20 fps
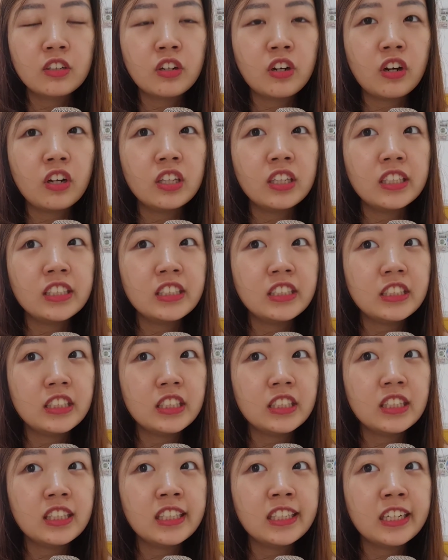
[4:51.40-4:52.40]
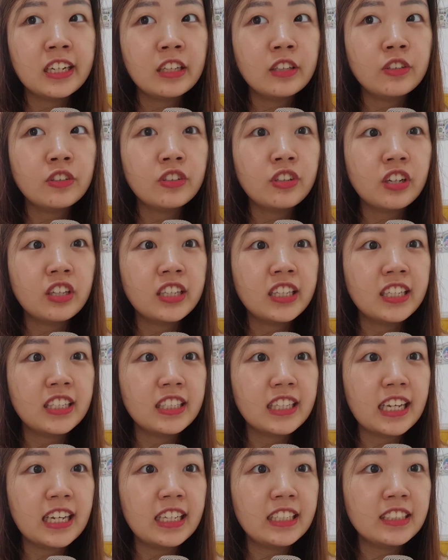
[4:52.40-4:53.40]
collagen,
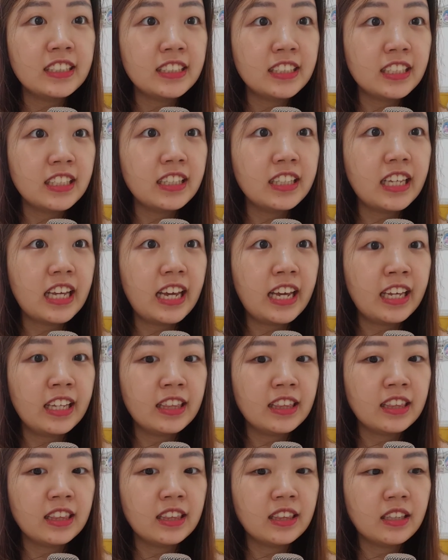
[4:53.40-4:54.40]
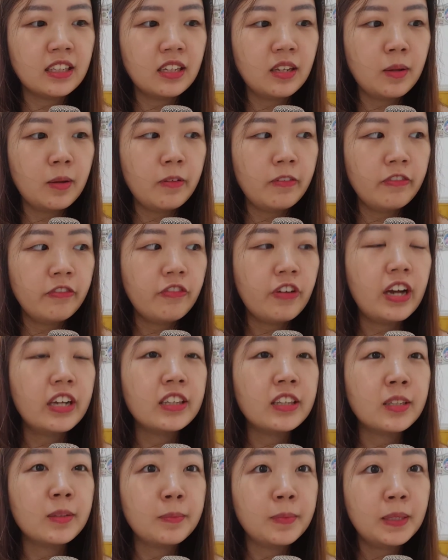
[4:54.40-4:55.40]
hyaluronic acid, and
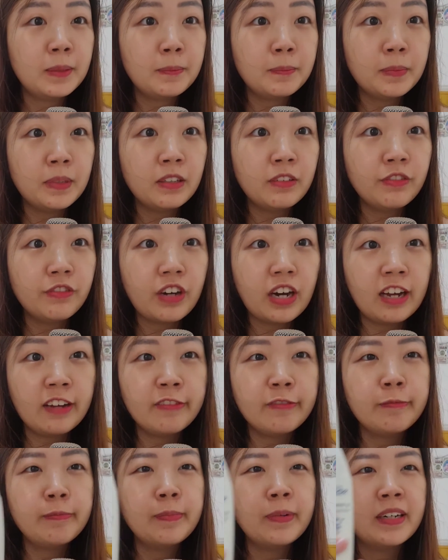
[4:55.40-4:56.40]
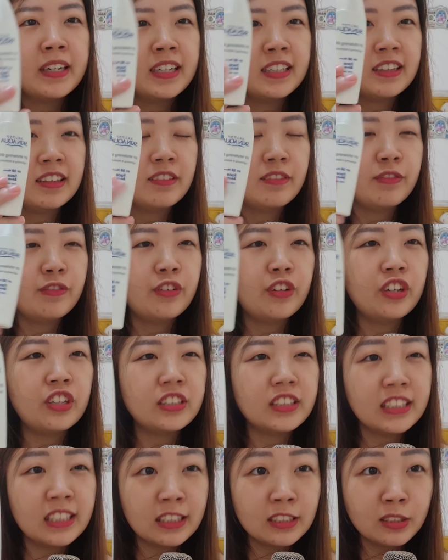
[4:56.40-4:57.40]
vitamin B five, but
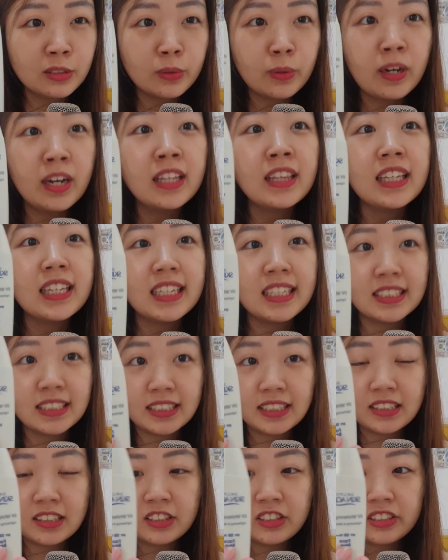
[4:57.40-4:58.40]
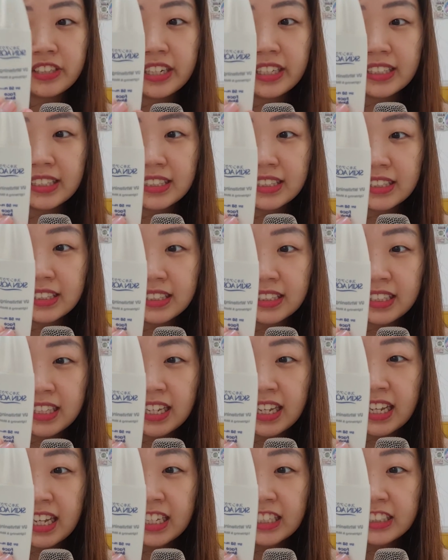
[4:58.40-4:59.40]
for this one it's tran